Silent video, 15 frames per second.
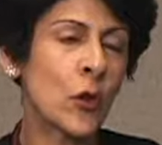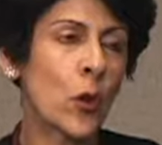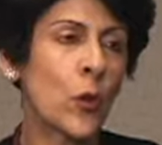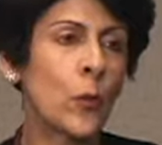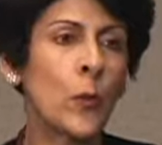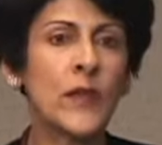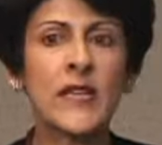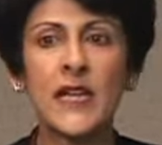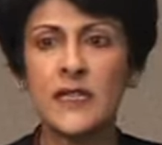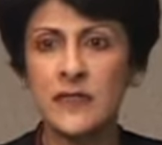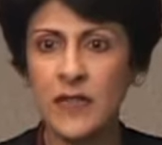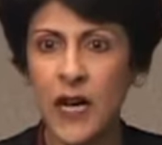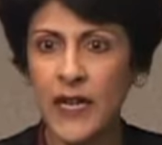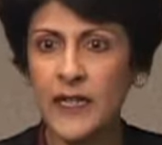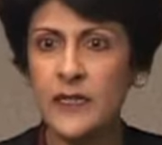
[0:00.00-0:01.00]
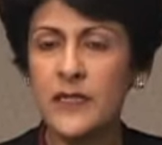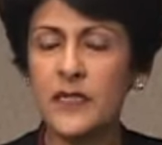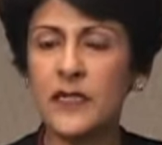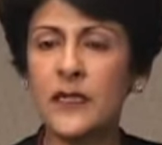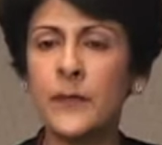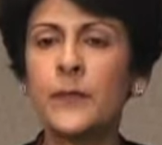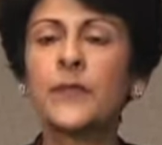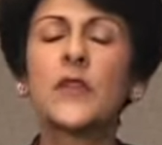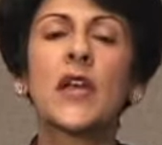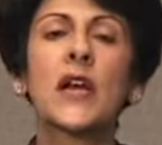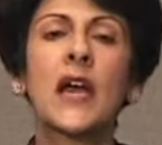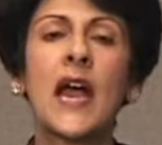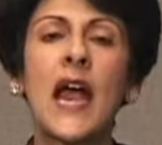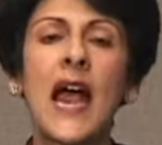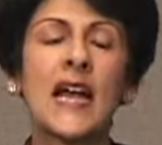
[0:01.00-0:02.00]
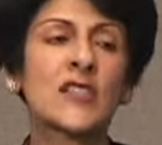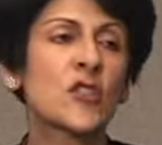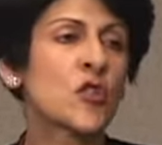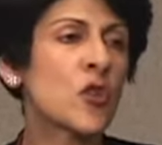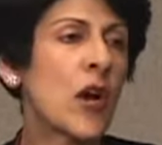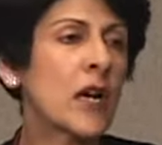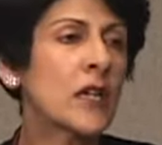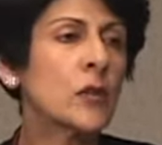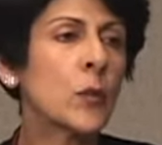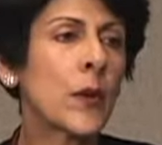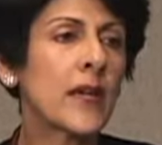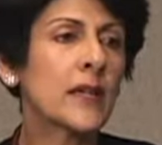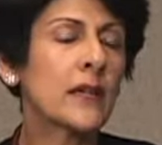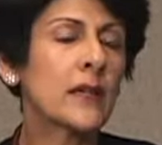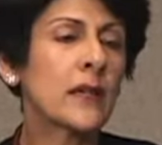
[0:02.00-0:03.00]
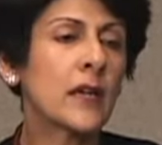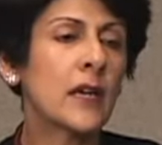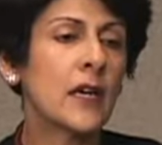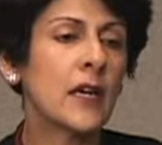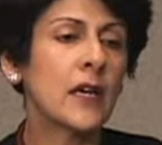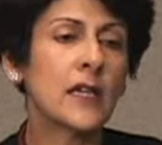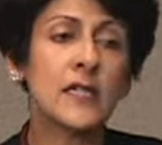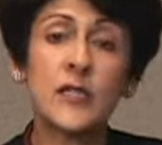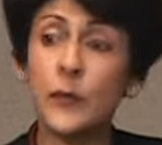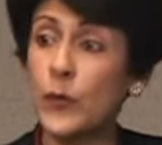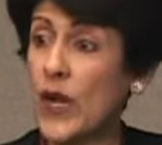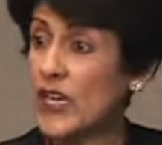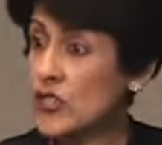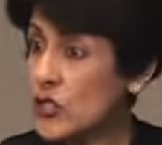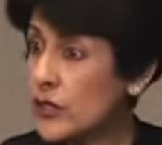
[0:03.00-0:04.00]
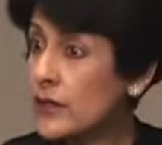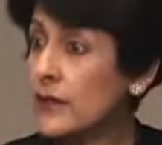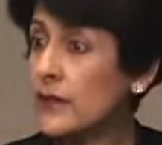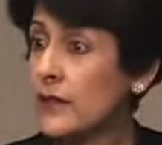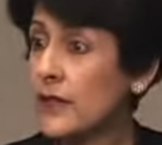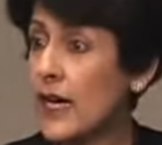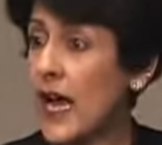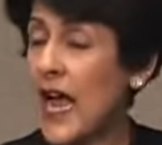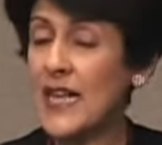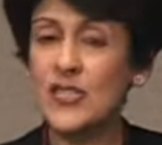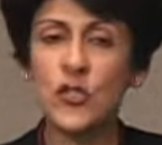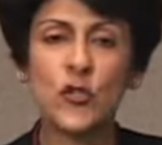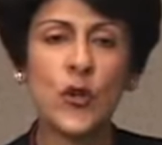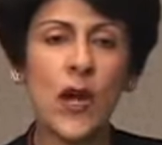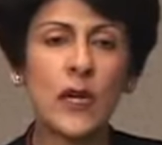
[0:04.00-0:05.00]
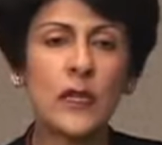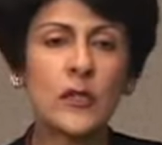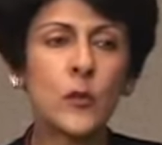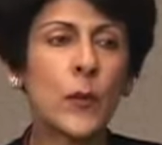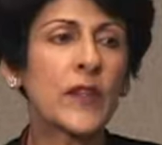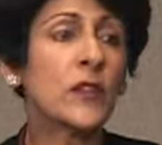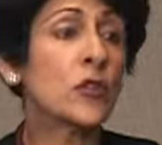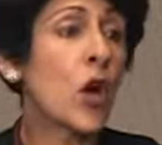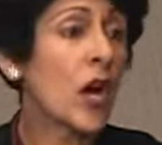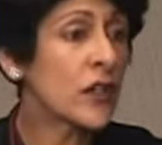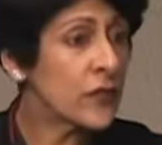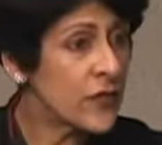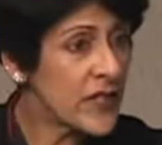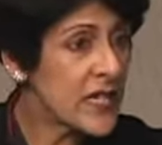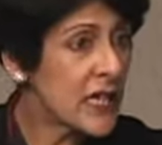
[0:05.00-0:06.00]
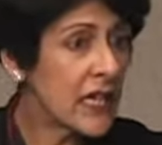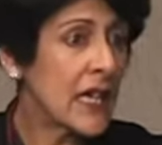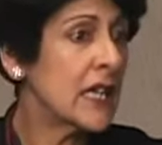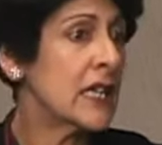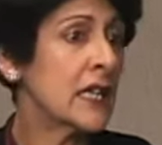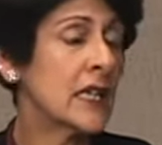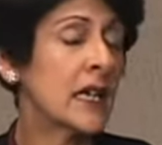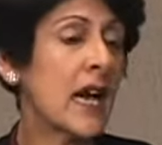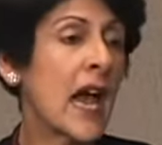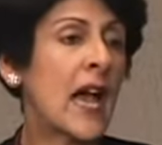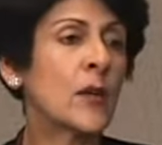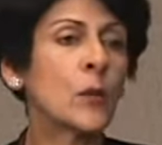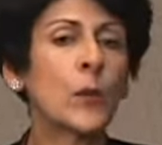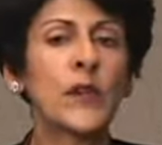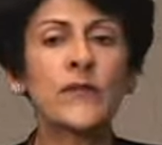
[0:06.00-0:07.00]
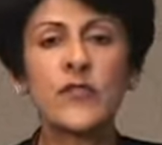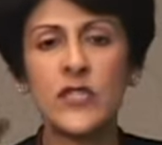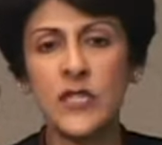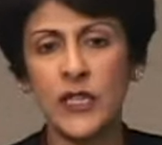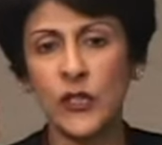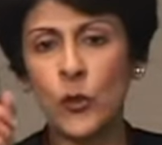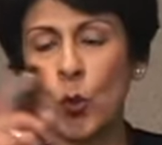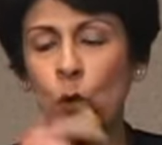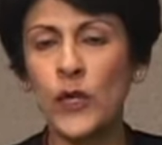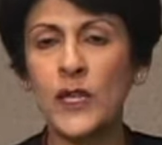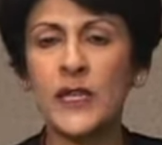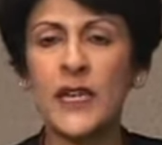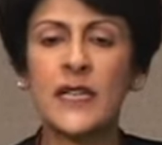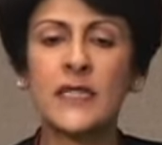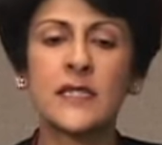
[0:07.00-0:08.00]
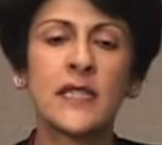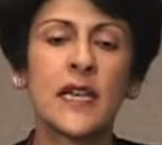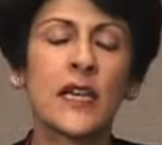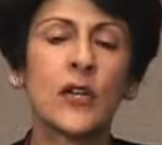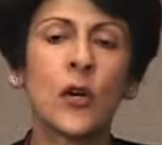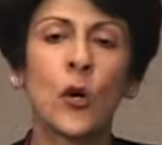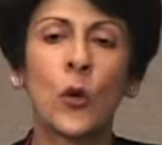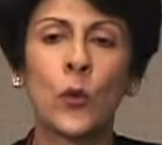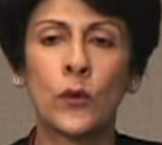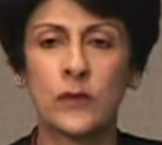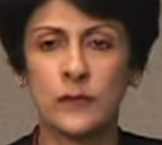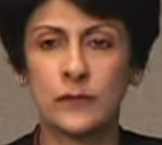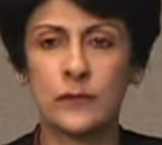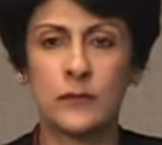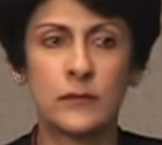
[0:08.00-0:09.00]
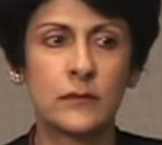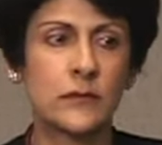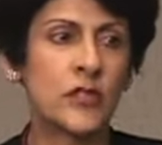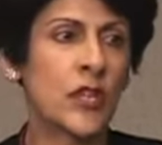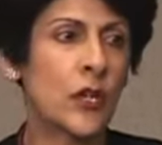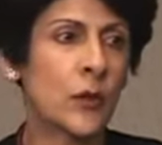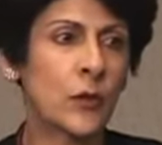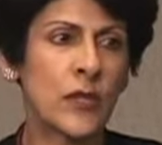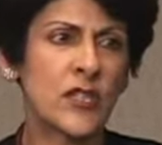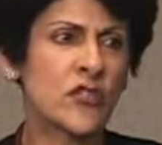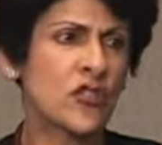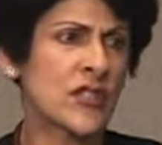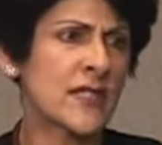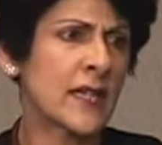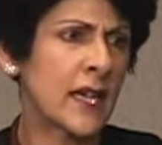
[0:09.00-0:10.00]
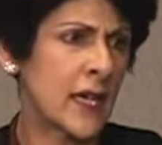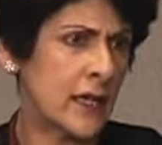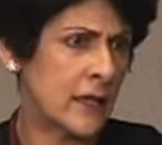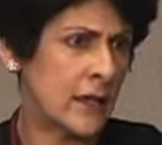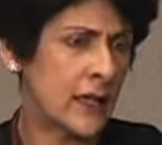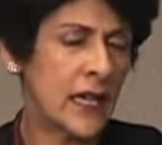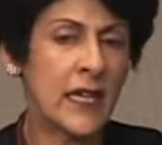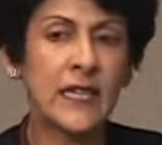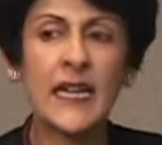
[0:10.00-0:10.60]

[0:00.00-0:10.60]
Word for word: home with anxiety, has struggled with depression, has struggled with not fitting in, and we've just ignored it and said, oh, you know, he's just a kid. He'll